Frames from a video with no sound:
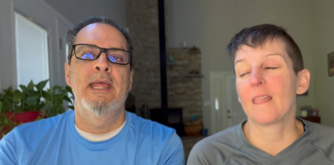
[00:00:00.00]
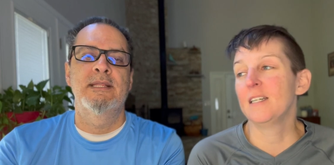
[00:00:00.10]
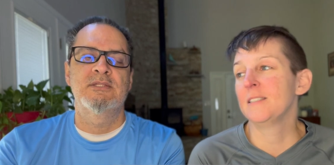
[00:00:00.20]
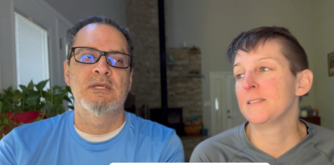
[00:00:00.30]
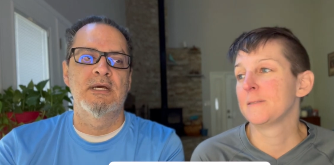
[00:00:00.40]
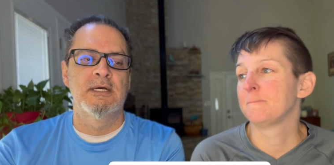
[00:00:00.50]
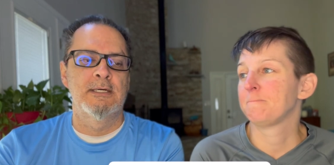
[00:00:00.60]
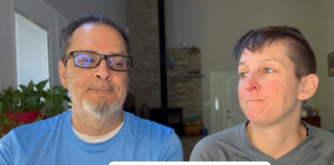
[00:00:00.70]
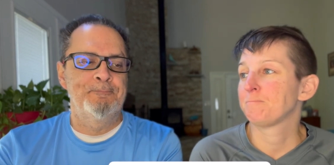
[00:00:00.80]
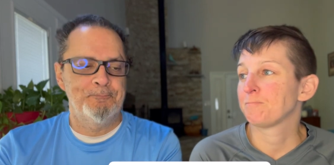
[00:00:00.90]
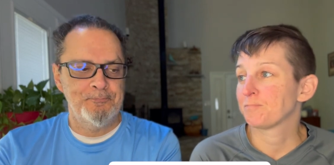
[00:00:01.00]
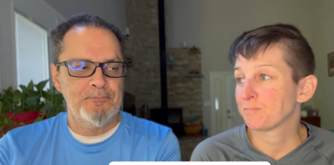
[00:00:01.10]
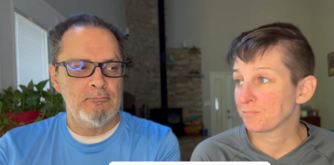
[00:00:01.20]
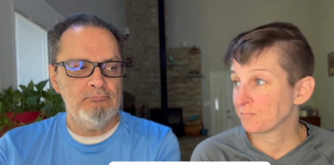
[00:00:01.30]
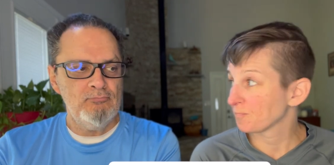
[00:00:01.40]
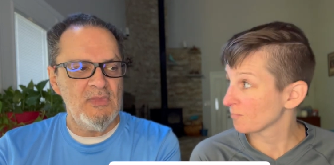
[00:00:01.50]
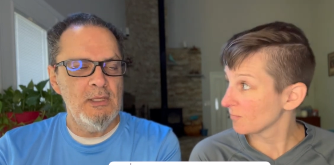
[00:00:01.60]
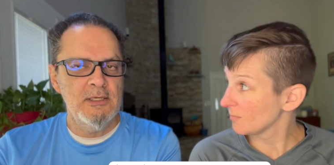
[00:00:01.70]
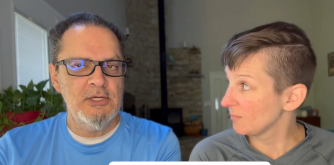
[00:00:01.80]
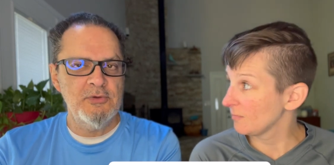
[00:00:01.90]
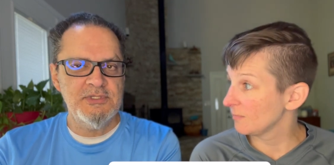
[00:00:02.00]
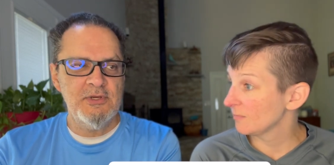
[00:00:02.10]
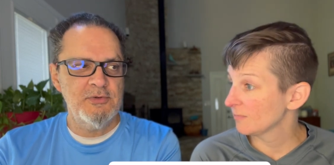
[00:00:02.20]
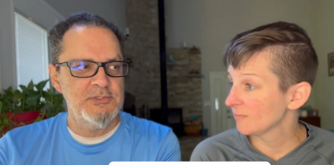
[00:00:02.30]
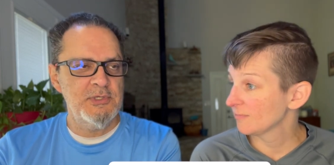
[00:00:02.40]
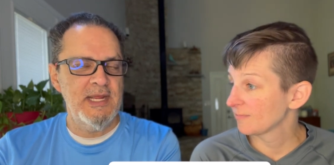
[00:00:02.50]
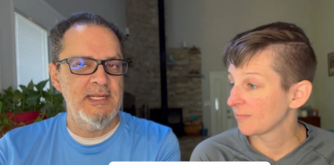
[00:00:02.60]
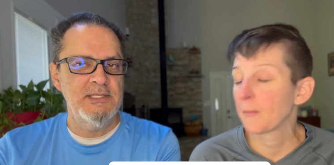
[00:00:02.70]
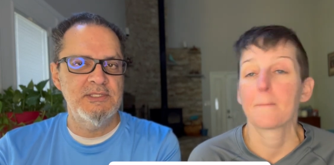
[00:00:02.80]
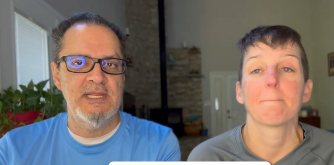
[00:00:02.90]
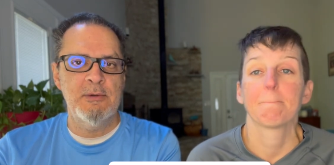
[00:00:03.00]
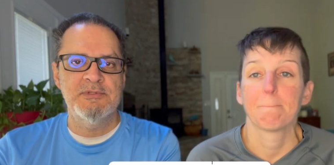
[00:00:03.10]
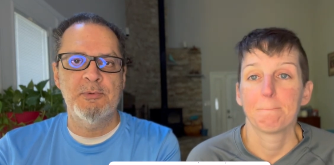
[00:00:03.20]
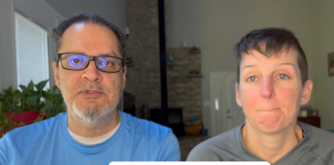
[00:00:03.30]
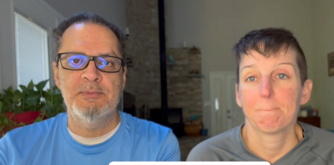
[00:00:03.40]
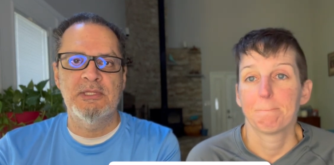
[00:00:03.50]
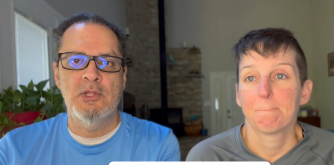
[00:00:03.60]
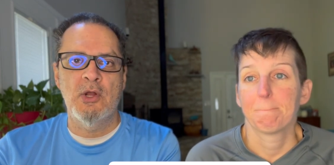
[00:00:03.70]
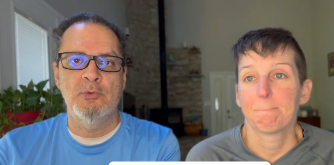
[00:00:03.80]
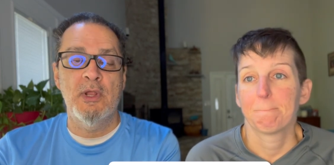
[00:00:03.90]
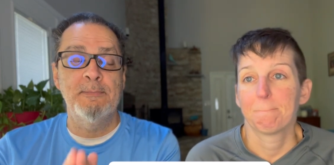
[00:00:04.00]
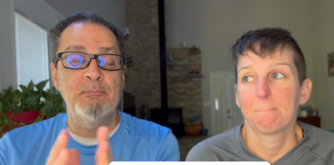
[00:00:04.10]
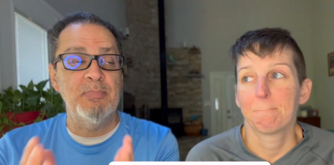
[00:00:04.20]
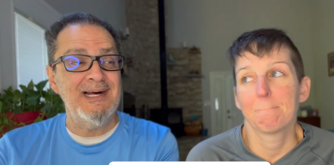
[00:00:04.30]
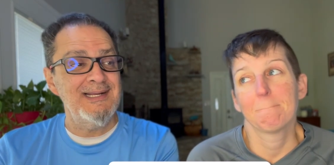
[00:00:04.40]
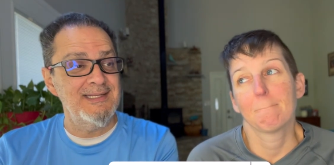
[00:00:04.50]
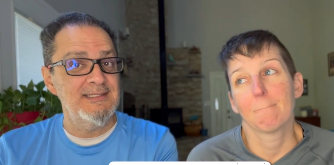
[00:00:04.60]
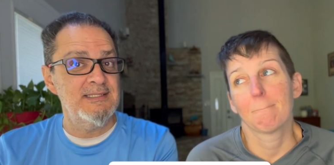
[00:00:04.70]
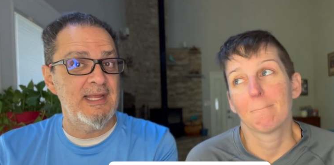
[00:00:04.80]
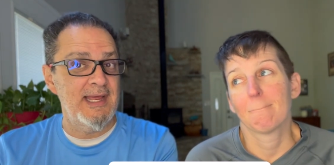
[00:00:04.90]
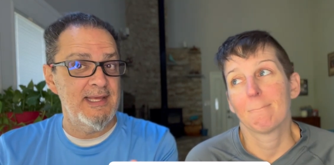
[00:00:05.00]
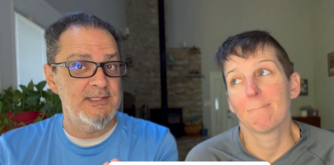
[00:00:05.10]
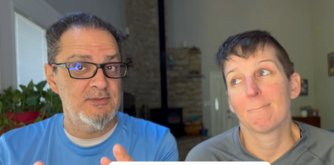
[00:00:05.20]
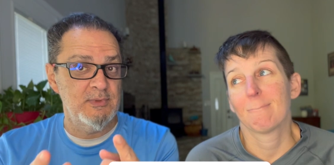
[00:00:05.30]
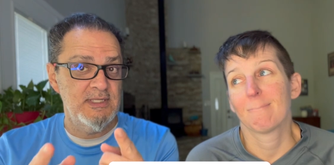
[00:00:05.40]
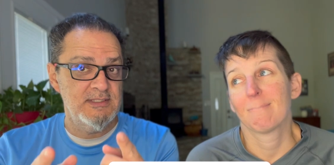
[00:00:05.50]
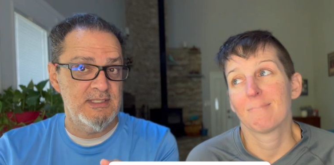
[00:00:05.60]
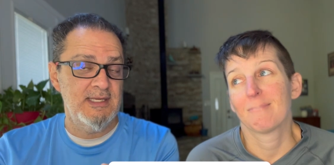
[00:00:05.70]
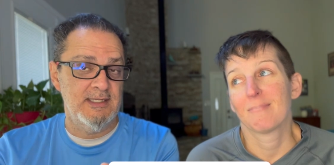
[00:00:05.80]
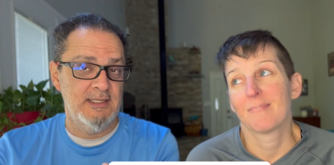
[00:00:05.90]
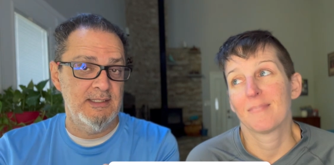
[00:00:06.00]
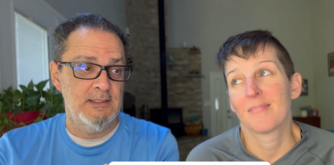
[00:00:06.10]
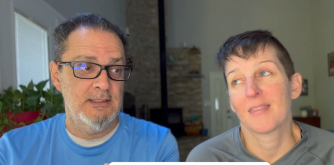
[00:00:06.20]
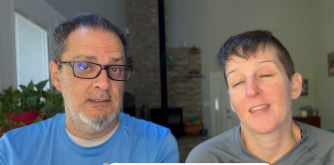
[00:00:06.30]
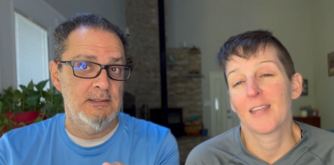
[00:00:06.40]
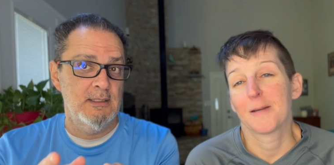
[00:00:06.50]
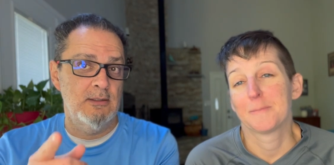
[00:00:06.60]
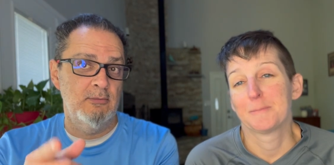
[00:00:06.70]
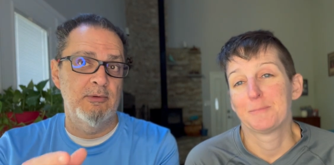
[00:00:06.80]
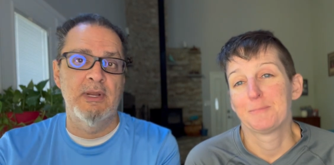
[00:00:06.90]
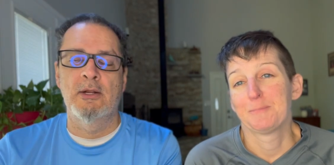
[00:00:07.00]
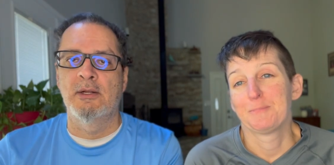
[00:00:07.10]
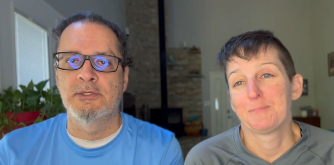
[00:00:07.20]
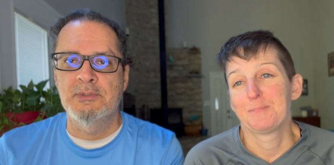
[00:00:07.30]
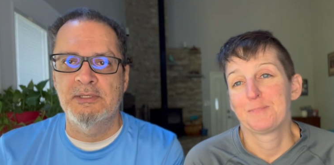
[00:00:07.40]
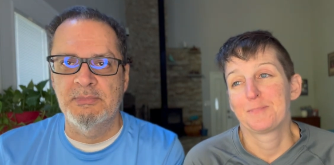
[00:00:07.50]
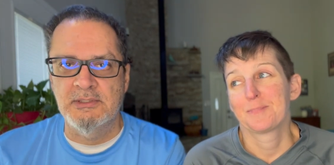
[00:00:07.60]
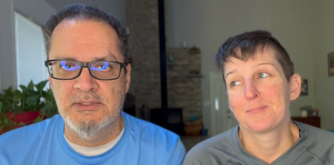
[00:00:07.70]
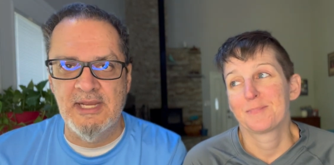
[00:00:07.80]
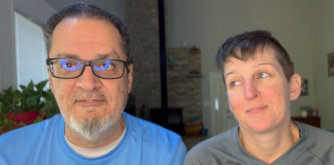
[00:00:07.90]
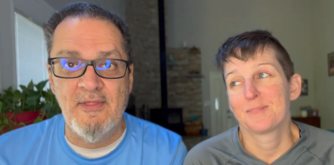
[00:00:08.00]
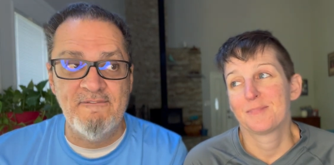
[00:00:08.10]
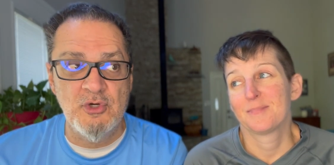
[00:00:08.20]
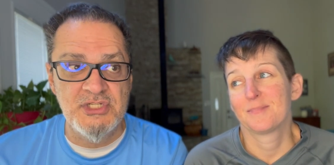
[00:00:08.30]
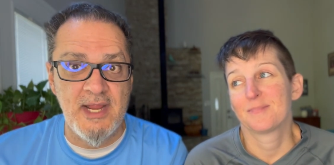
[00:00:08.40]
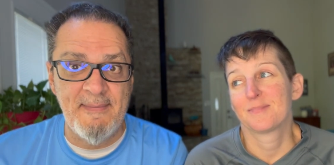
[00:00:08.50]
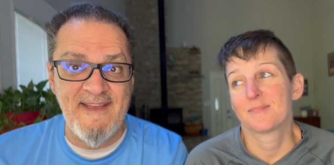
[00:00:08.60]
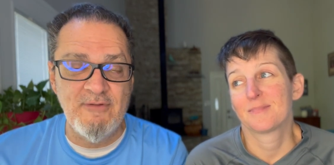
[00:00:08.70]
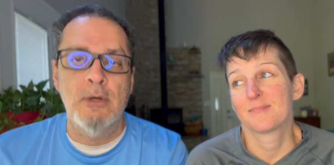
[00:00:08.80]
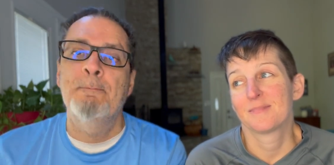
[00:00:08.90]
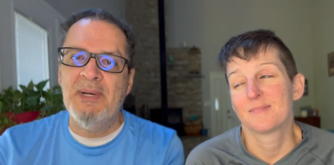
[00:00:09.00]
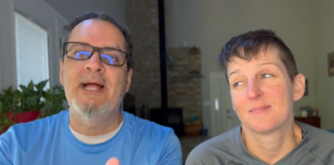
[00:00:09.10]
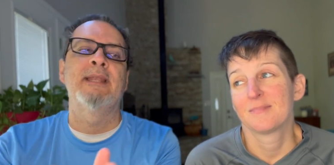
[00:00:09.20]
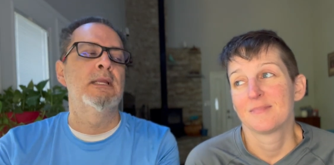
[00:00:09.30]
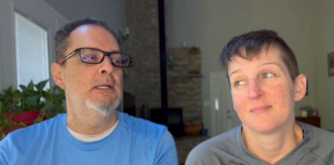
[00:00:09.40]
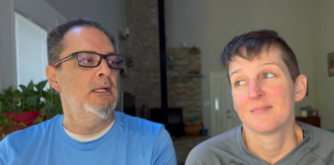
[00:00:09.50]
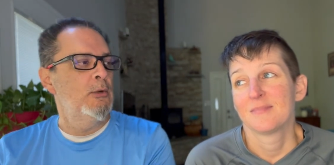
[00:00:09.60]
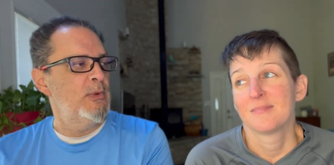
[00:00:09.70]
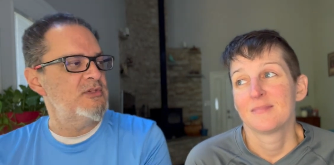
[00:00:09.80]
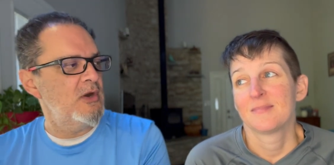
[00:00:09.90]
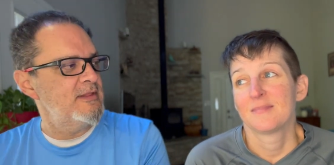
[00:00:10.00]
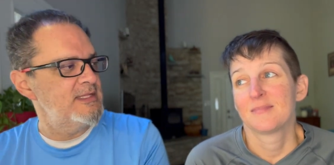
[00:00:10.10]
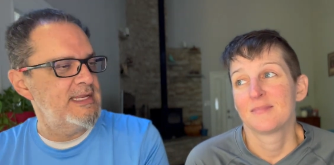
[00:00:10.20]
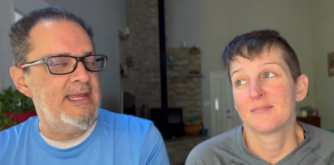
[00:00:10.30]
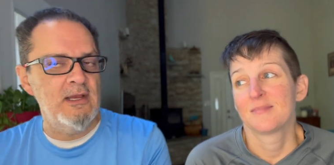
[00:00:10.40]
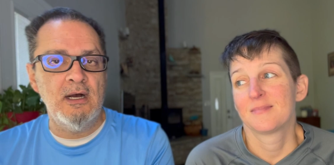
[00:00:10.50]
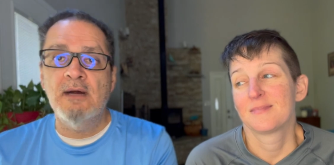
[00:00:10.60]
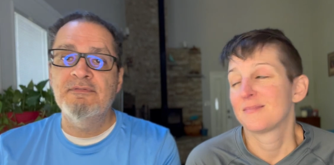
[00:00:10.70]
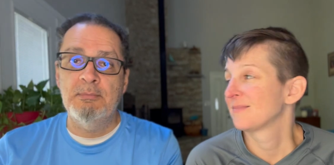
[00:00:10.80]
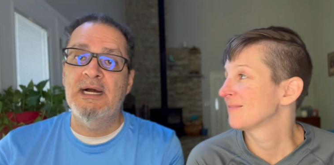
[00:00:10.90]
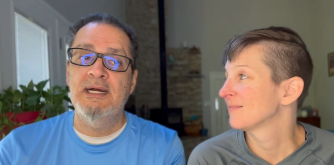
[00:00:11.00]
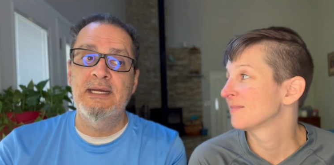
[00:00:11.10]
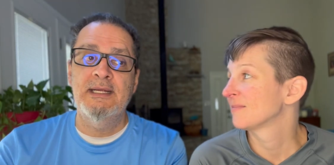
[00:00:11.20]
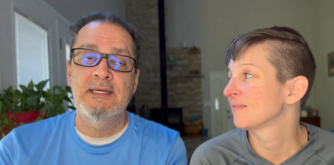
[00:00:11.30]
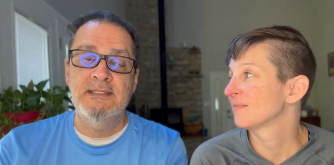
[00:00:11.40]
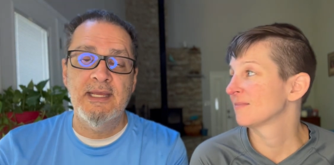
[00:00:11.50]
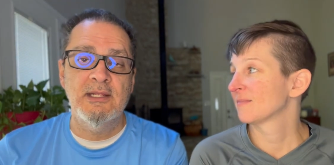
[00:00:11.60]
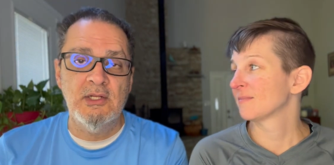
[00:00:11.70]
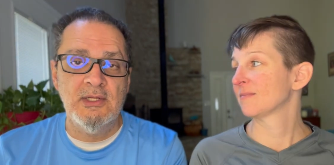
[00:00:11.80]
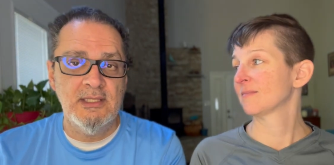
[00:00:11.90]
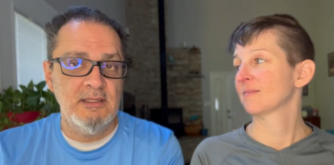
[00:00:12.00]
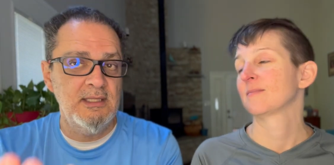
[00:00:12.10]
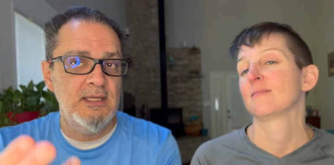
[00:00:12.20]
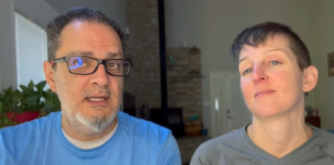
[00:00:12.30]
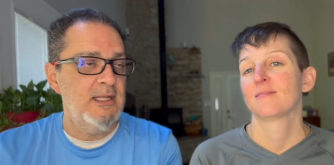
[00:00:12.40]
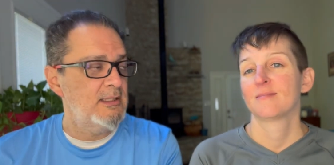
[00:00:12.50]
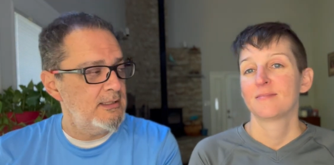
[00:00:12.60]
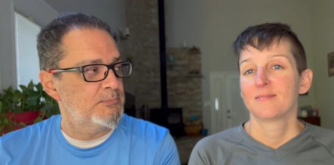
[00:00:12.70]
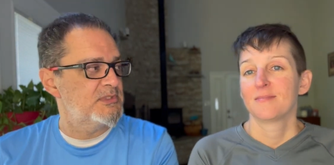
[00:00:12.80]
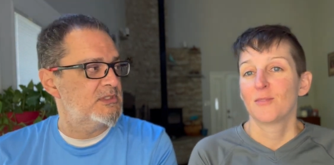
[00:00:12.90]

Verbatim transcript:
Speaker 1: It's uh, uh, coast to coast training. Today was supposed to be a long run, but as we said, we ran on a treadmill today for the first time ever. But we started the day off by uh, taking a look at the uh, eclipse.